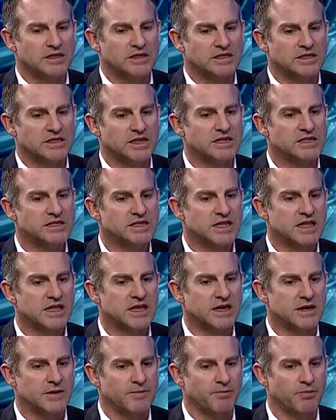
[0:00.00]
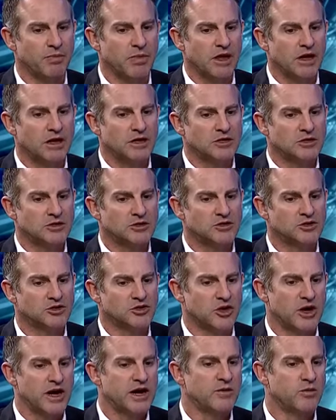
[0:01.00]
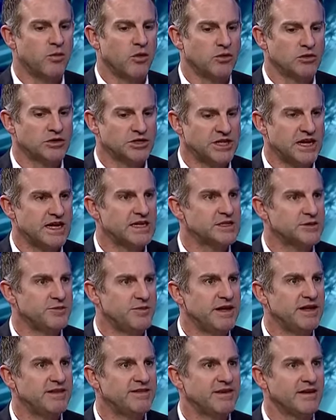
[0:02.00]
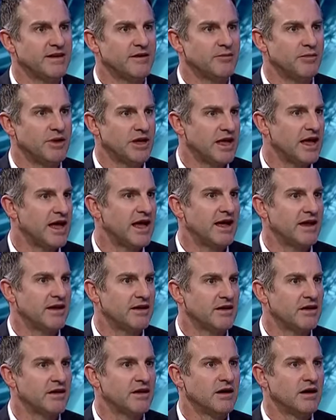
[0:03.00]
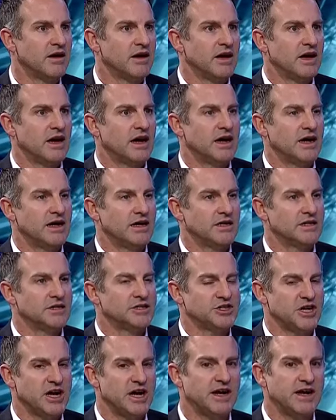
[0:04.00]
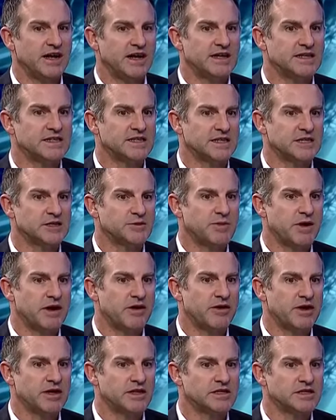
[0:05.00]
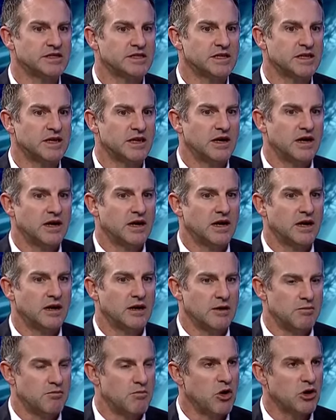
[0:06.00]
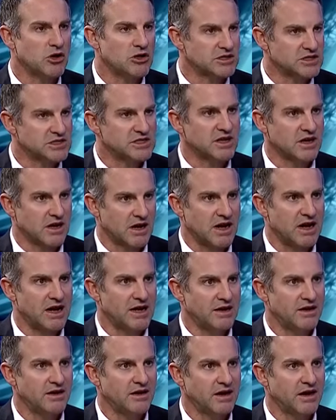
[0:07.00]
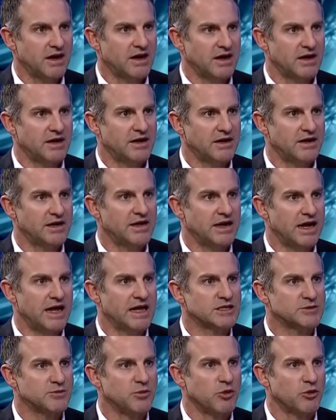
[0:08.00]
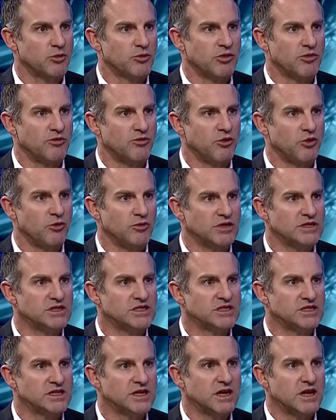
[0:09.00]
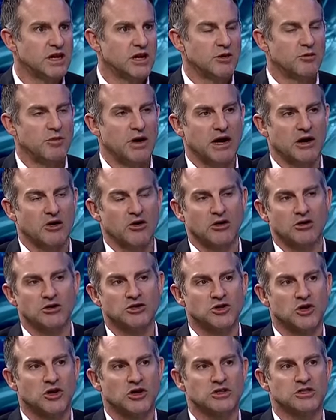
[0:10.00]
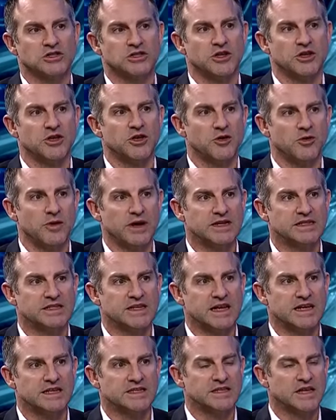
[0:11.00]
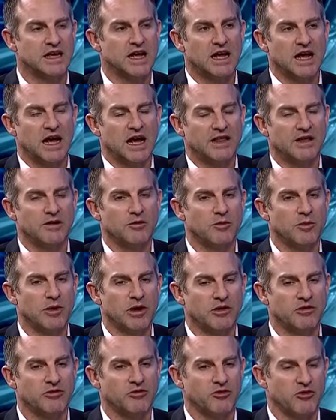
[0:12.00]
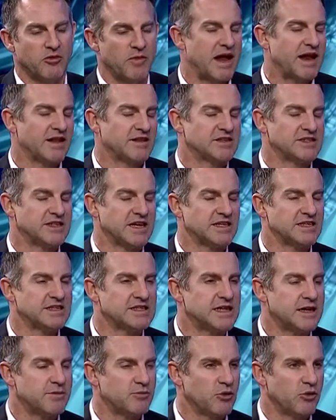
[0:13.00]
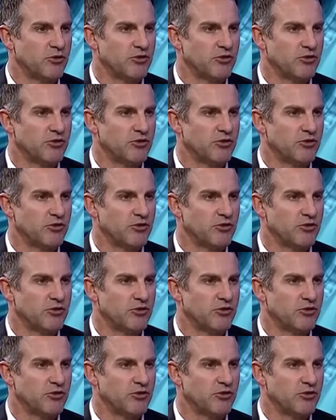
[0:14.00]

since the trade war chest beating began, China has experienced a modest decline in export performance. By contrast, the US has, I think it would be dramatic to say it stepped